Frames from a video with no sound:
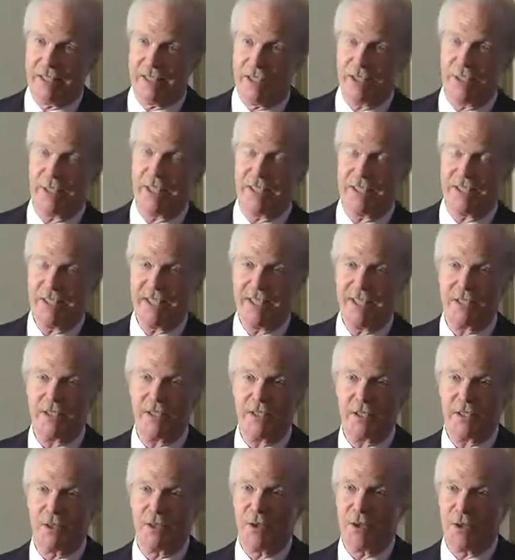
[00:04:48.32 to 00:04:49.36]
you can see
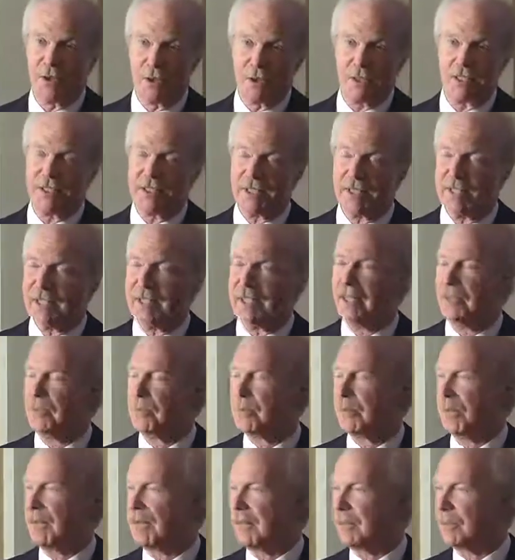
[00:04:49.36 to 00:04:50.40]
this in New York
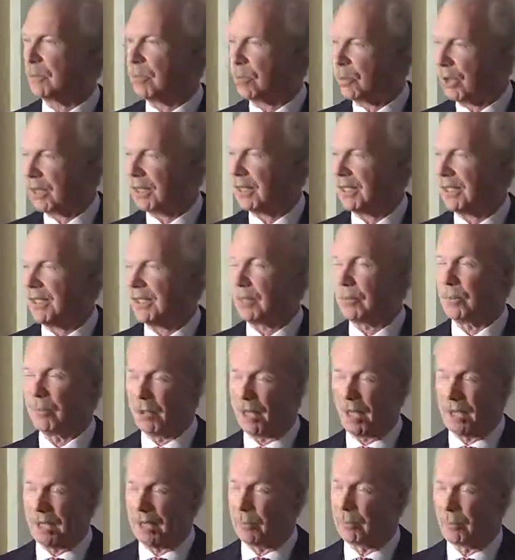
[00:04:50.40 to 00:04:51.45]
City, but in Portland, a
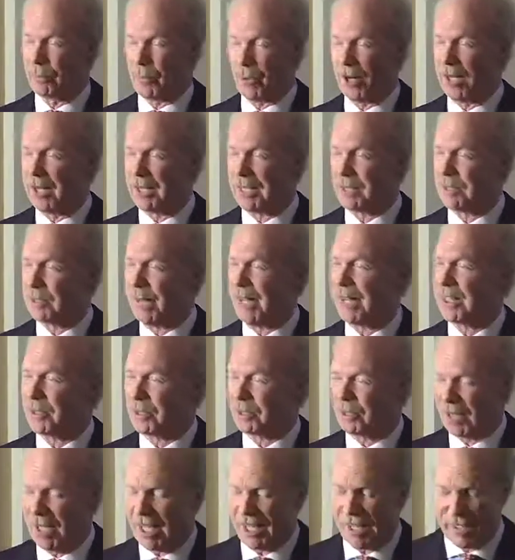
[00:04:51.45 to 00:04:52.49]
bronze
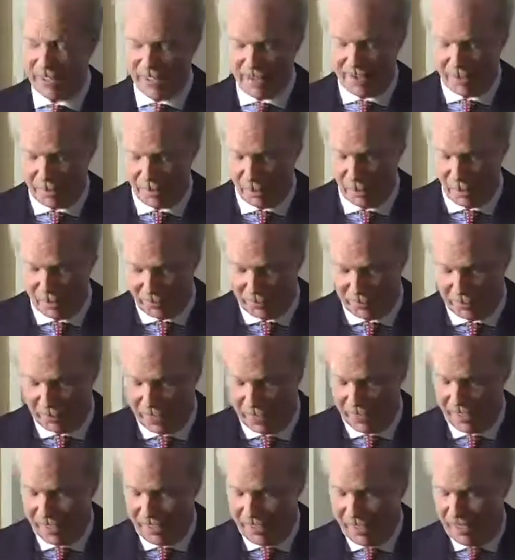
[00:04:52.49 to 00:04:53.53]
Maserati, come on.
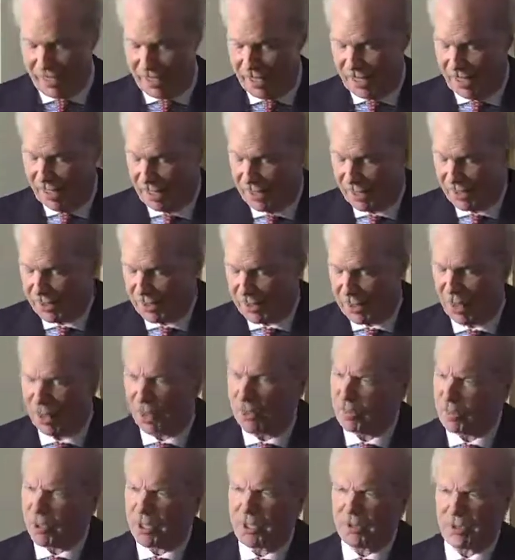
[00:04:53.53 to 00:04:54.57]
So
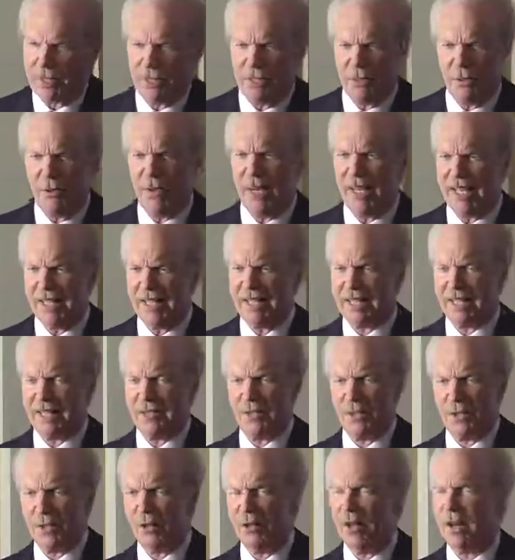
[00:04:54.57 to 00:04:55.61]
I'm wondering, who has
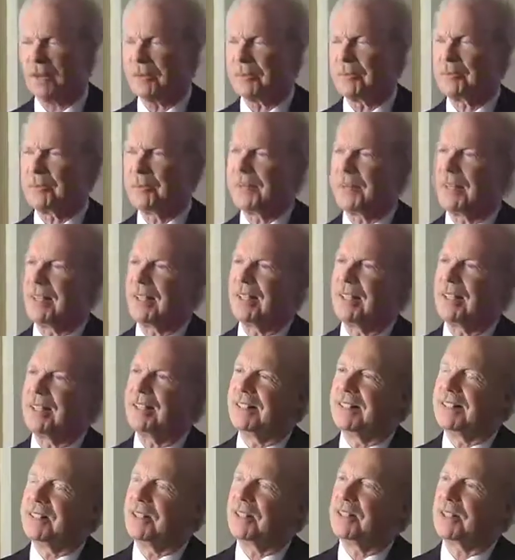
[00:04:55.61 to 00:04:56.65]
this car?
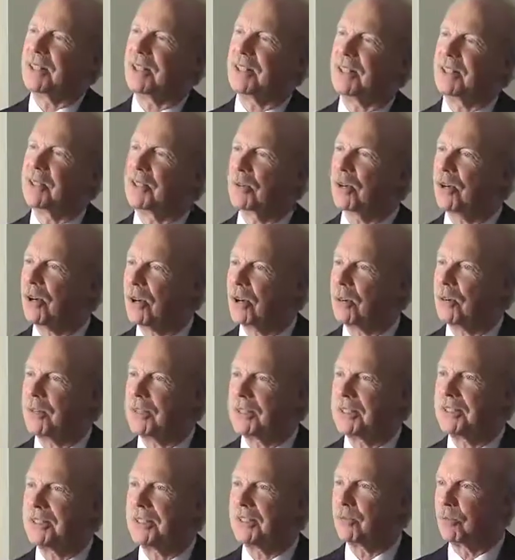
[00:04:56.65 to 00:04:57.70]
So the door
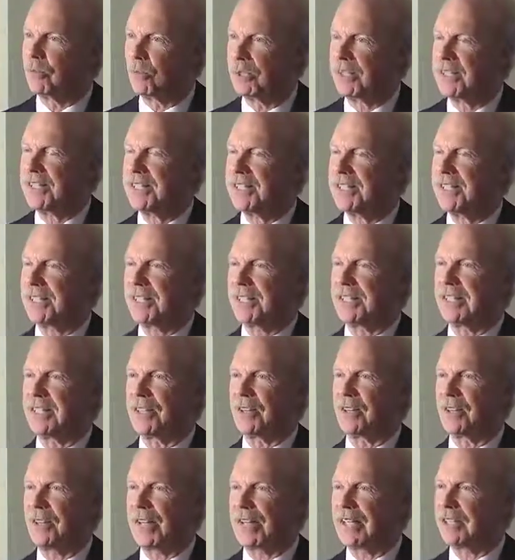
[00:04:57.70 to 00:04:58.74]
opens, and Roy's sitting
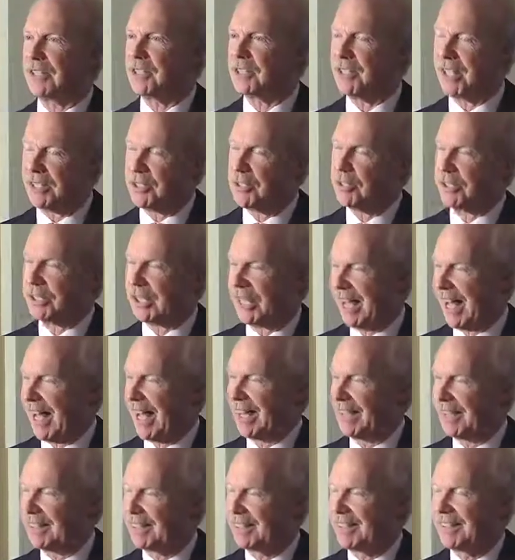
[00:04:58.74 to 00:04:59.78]
there like a Cheshire
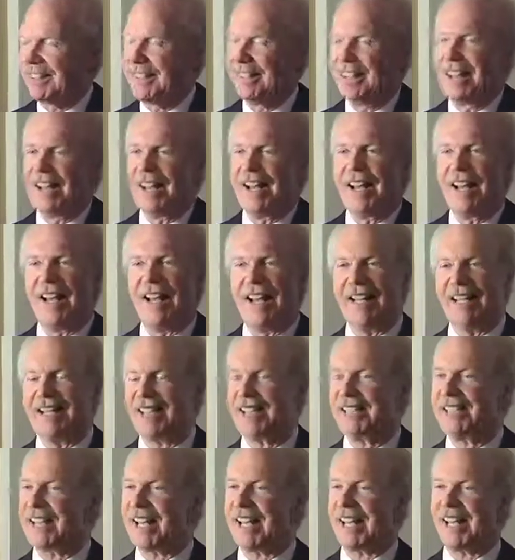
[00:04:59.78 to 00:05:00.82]
cat
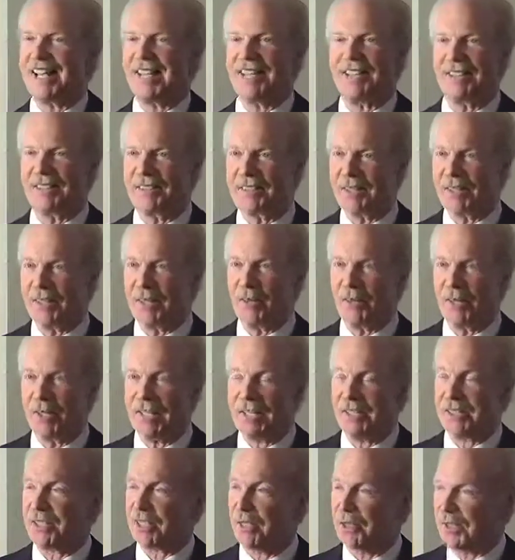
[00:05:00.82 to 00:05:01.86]
and saying,
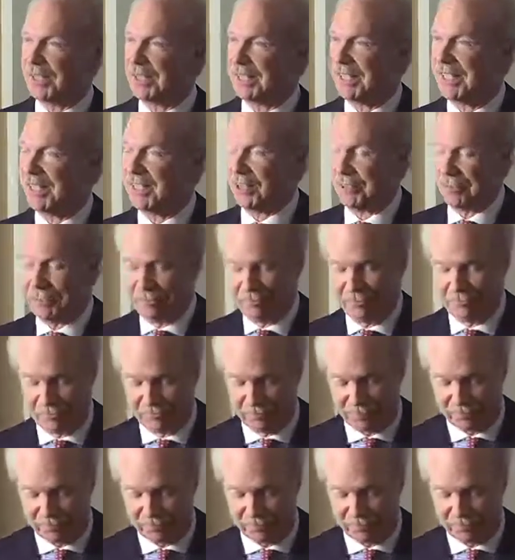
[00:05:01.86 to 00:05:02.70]
let's go to dinner.